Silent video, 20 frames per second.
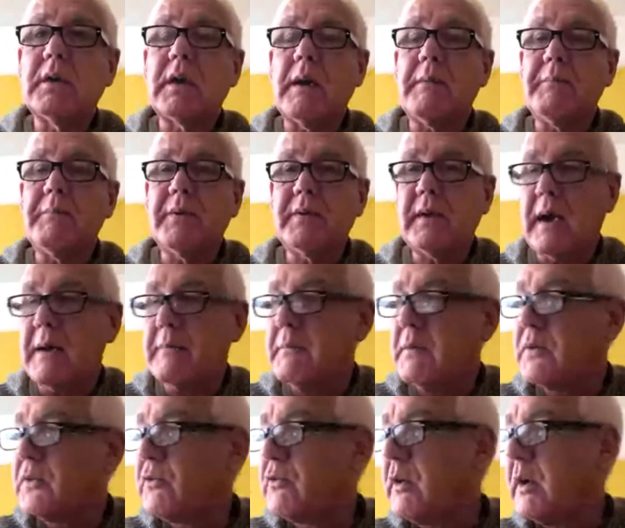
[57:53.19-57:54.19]
to dampen down
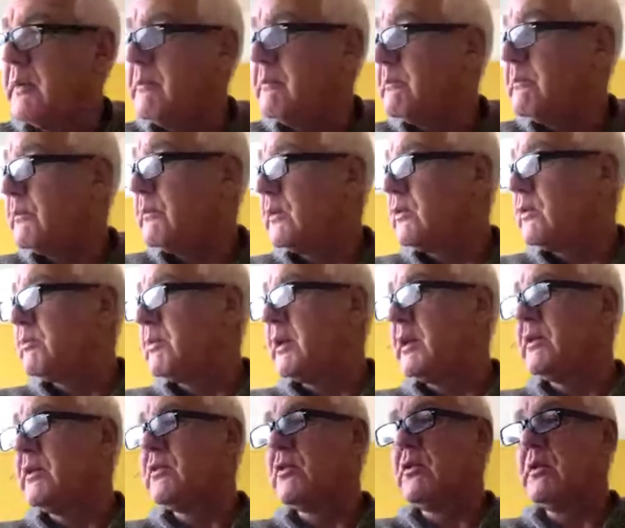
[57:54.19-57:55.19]
my stream. It's
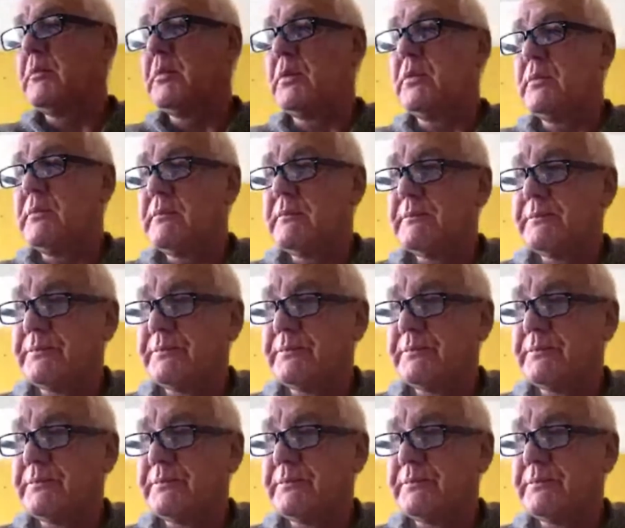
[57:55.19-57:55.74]
been enjoyable.